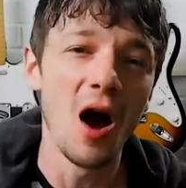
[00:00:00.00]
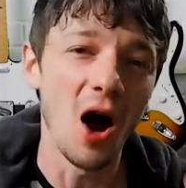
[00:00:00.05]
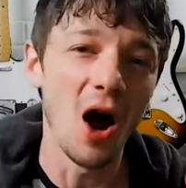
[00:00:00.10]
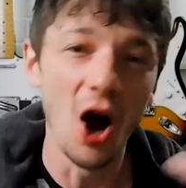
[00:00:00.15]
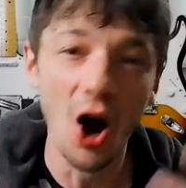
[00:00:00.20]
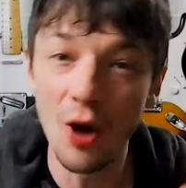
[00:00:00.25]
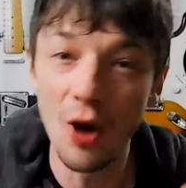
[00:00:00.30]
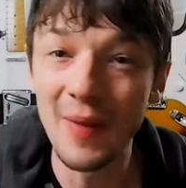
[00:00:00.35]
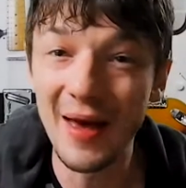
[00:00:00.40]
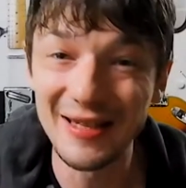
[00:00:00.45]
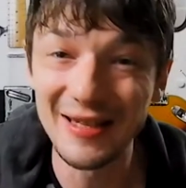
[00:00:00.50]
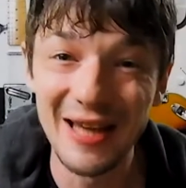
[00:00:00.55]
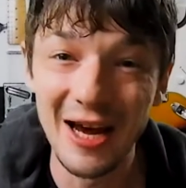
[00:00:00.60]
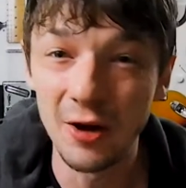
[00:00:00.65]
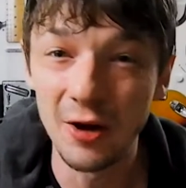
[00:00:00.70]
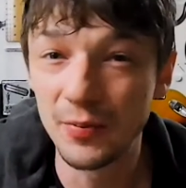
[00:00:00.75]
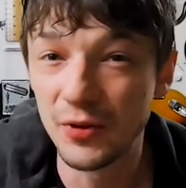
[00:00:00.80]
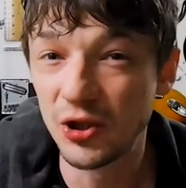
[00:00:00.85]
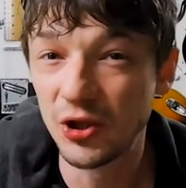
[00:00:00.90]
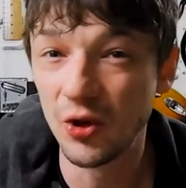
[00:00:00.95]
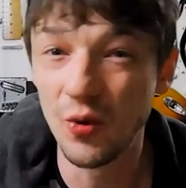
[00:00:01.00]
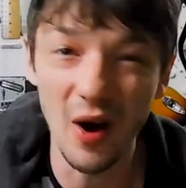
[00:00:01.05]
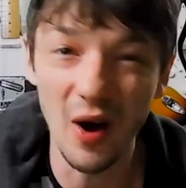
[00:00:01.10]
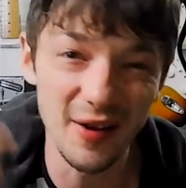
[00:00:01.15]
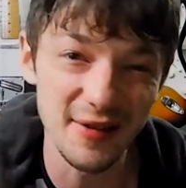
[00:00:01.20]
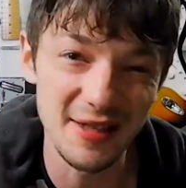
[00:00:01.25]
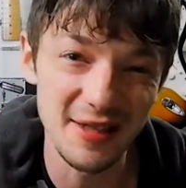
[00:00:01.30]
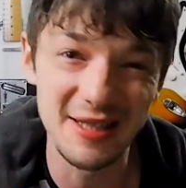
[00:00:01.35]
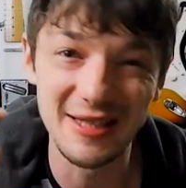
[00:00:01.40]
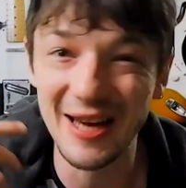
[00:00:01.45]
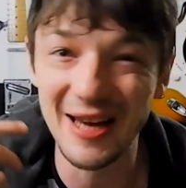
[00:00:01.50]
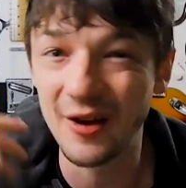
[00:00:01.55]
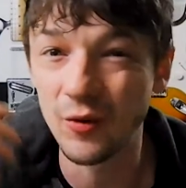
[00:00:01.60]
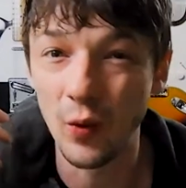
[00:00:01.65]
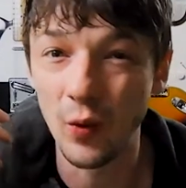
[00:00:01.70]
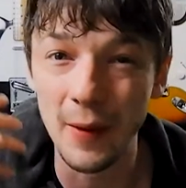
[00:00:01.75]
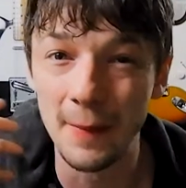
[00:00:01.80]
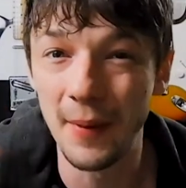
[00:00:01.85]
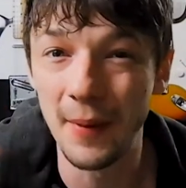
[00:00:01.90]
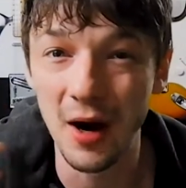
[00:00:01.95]
I hope that has helped you understand
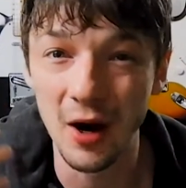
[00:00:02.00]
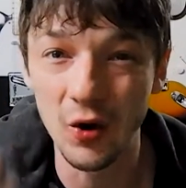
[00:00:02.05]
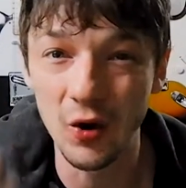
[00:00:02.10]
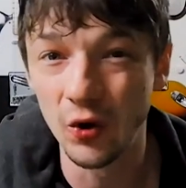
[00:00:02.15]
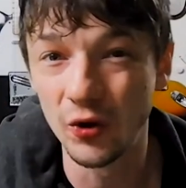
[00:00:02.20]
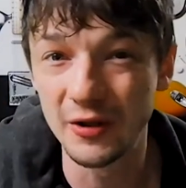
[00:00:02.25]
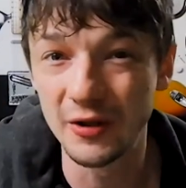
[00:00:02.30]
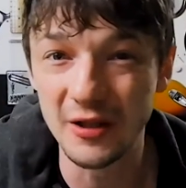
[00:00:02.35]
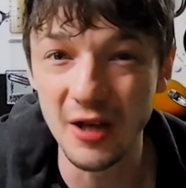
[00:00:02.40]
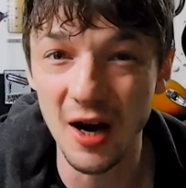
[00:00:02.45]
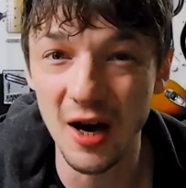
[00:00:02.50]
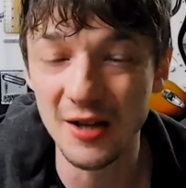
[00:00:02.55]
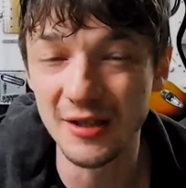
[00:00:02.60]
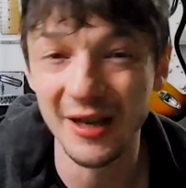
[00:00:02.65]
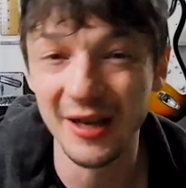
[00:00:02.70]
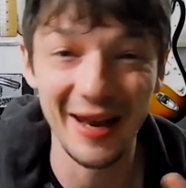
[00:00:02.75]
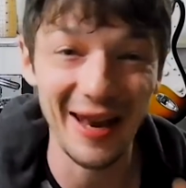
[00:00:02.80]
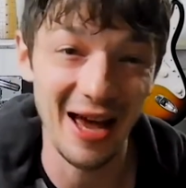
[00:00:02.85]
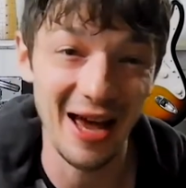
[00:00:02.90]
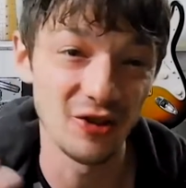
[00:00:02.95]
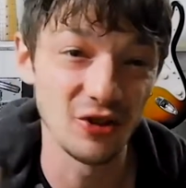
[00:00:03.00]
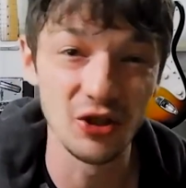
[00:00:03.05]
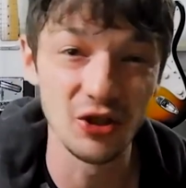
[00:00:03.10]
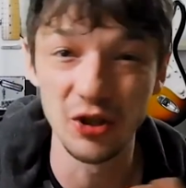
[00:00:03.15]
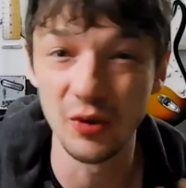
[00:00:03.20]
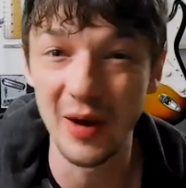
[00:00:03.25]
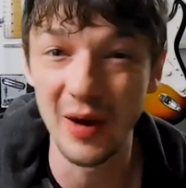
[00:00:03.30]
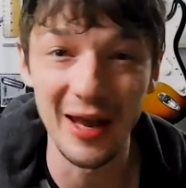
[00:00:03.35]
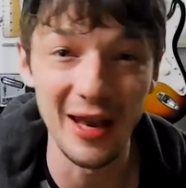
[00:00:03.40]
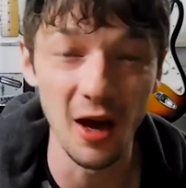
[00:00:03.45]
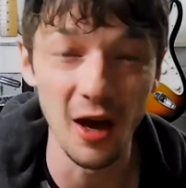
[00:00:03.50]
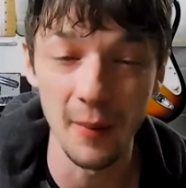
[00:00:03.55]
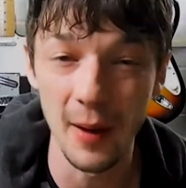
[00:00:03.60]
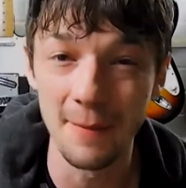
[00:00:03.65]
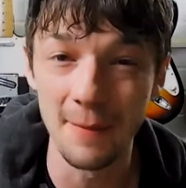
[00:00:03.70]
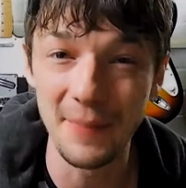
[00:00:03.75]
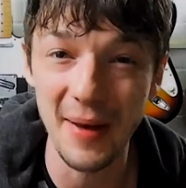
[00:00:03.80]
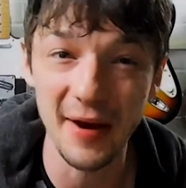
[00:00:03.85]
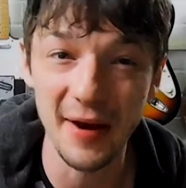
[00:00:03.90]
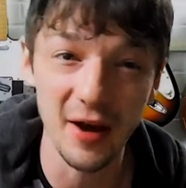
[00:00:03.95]
what the bar chord does and how to do it a little
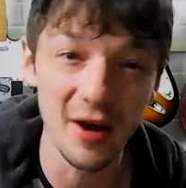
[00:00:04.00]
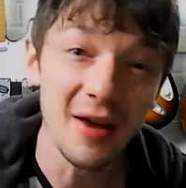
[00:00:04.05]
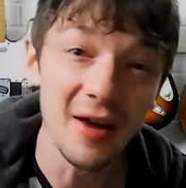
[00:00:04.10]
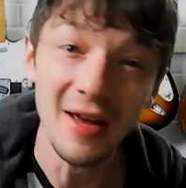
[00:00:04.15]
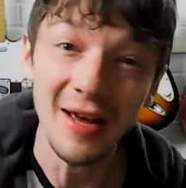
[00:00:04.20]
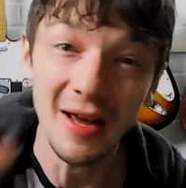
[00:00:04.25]
bit better.